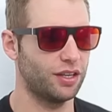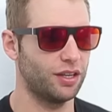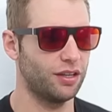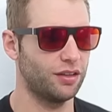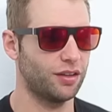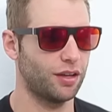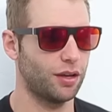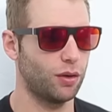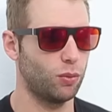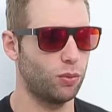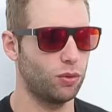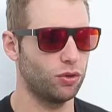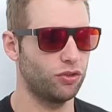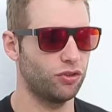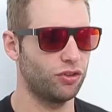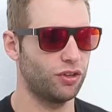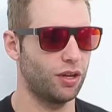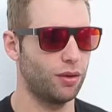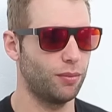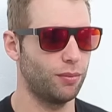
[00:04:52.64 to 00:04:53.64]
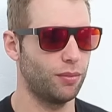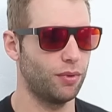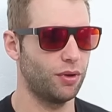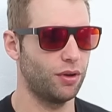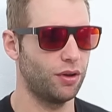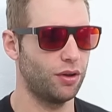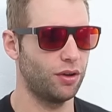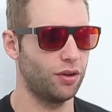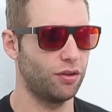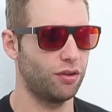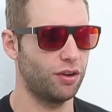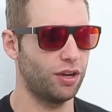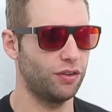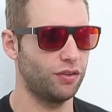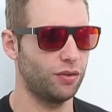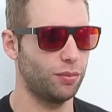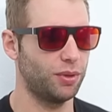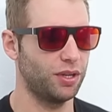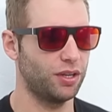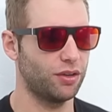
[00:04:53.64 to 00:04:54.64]
as a kid, I watched them uh,
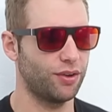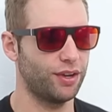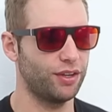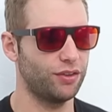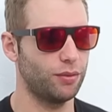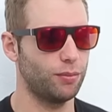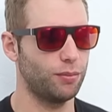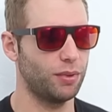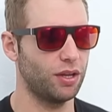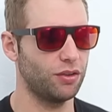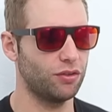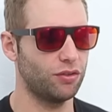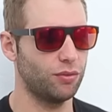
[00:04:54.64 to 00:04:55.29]
race a big race in